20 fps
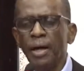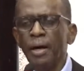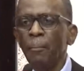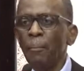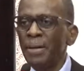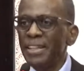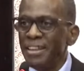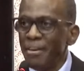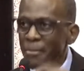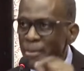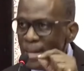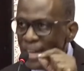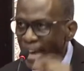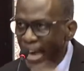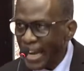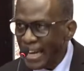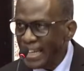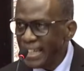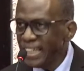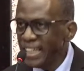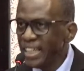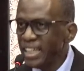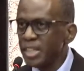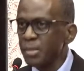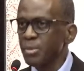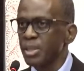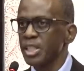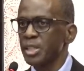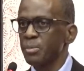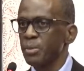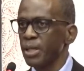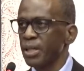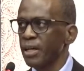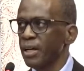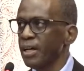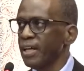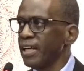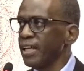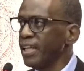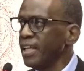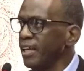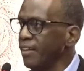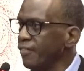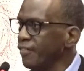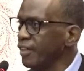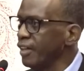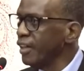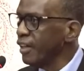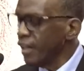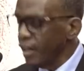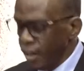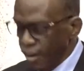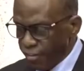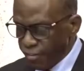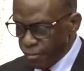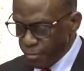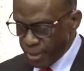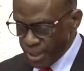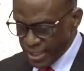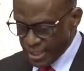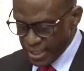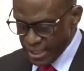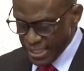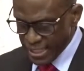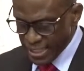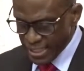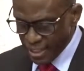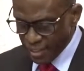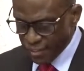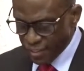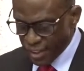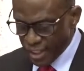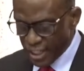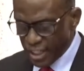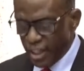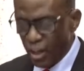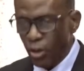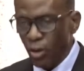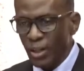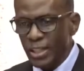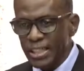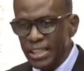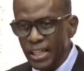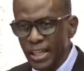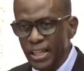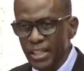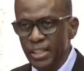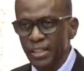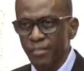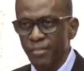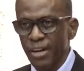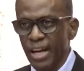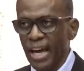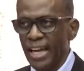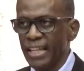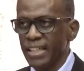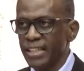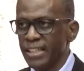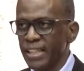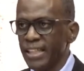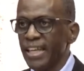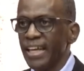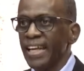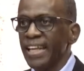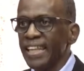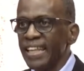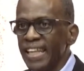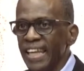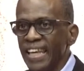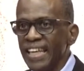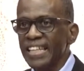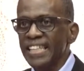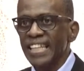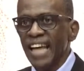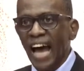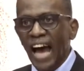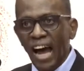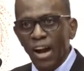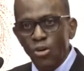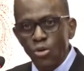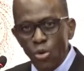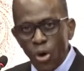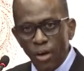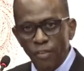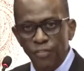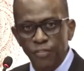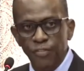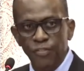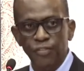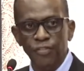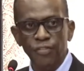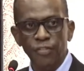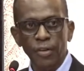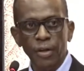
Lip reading: But the reality is, Mr. Speaker, even if the government is living in an alternative reality, things are rough.